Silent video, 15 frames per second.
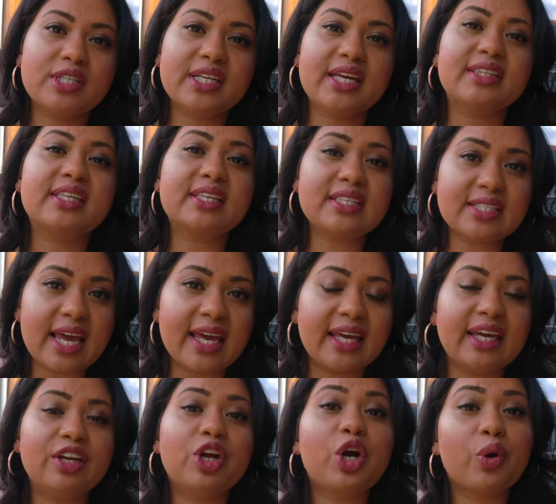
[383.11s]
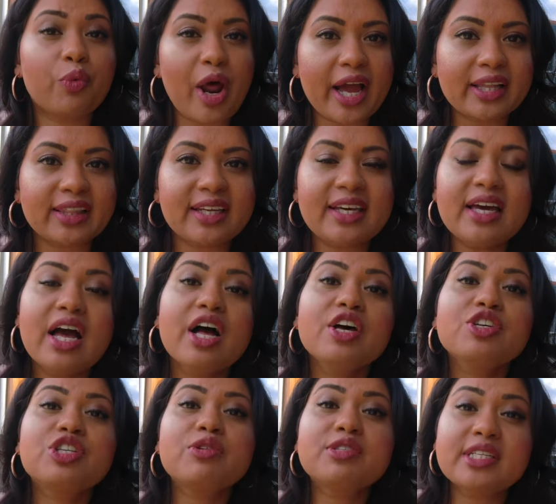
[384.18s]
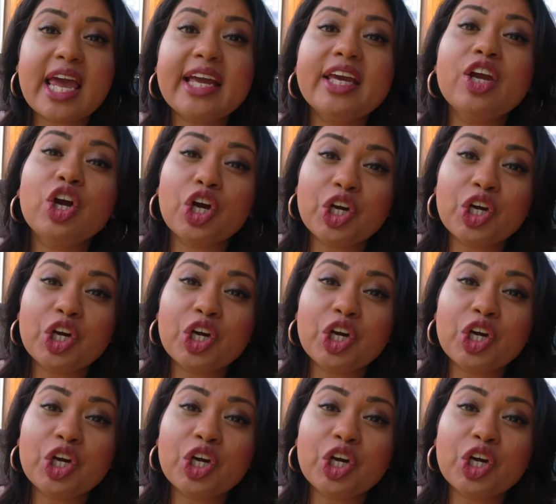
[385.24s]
to get the stake in correctly. So staking